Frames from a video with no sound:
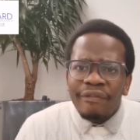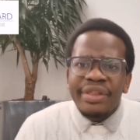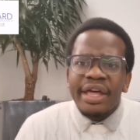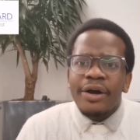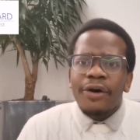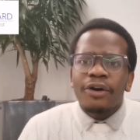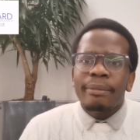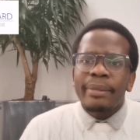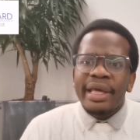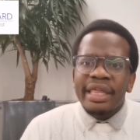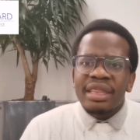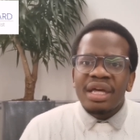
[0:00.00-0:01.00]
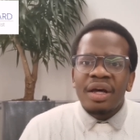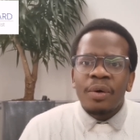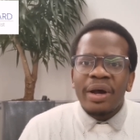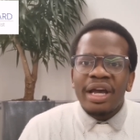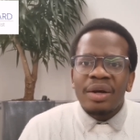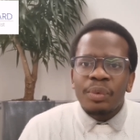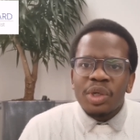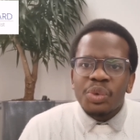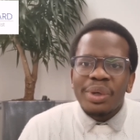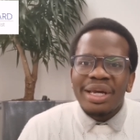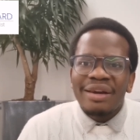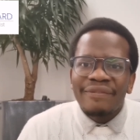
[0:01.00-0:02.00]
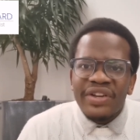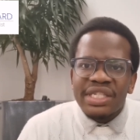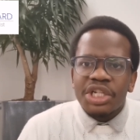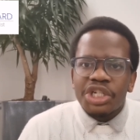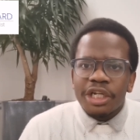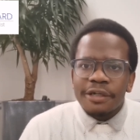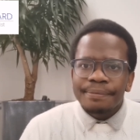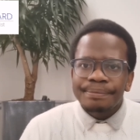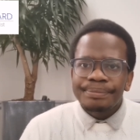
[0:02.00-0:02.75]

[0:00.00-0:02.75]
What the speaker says: of the economy in the way in which we envisage it.